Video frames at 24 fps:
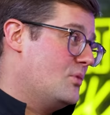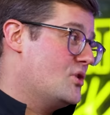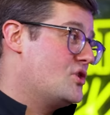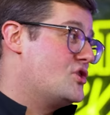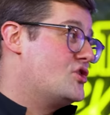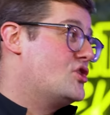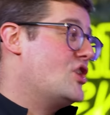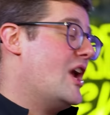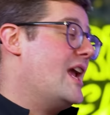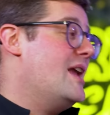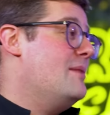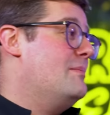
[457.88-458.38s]
was
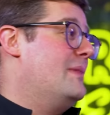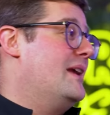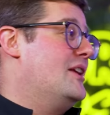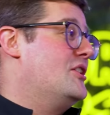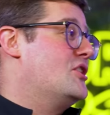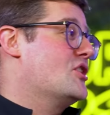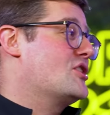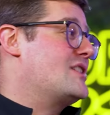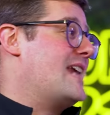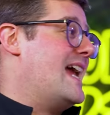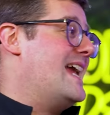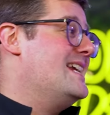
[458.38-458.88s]
Jamie,
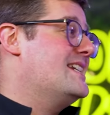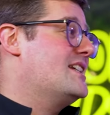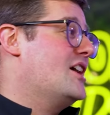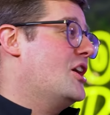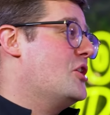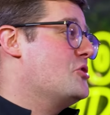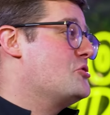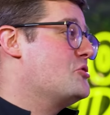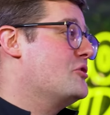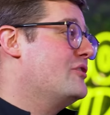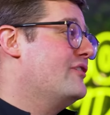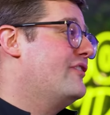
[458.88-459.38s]
just
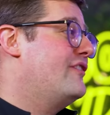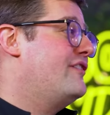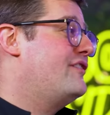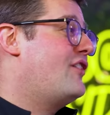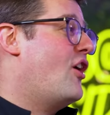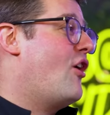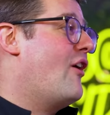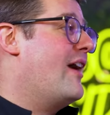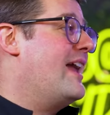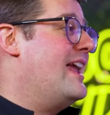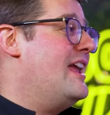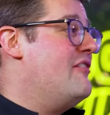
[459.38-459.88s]

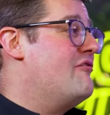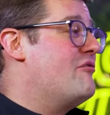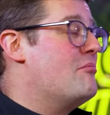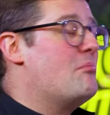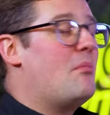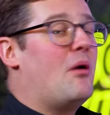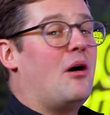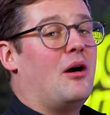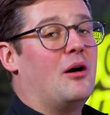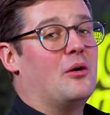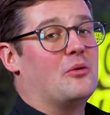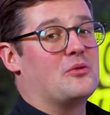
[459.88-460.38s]
805
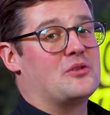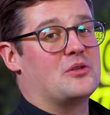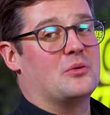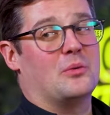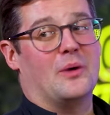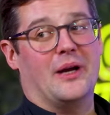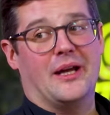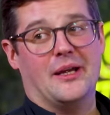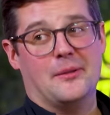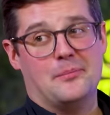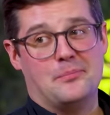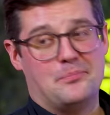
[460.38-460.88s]
miles away.